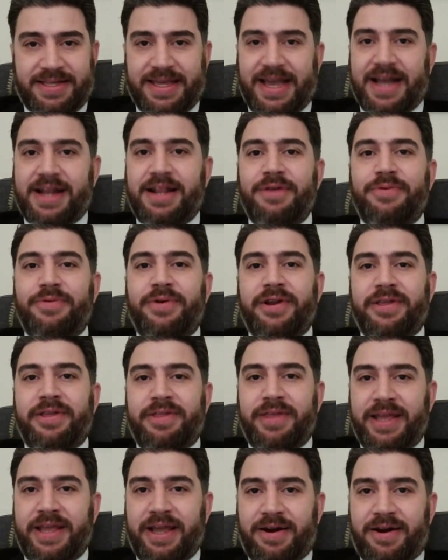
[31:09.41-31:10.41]
exactly
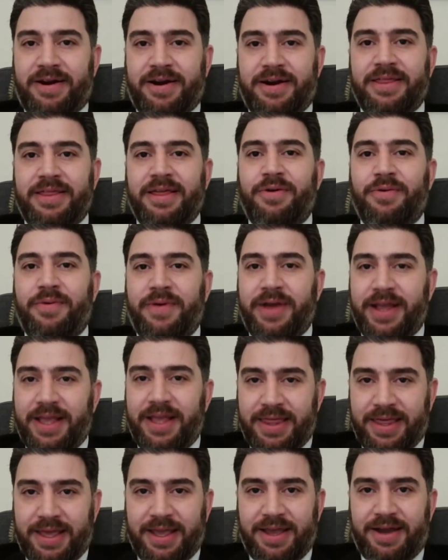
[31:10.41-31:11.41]
where they are, the
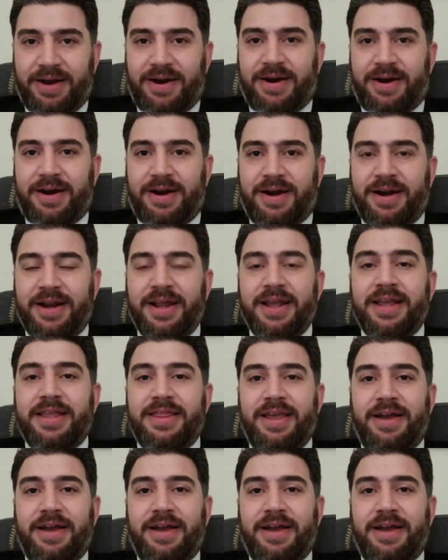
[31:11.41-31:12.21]
way they are.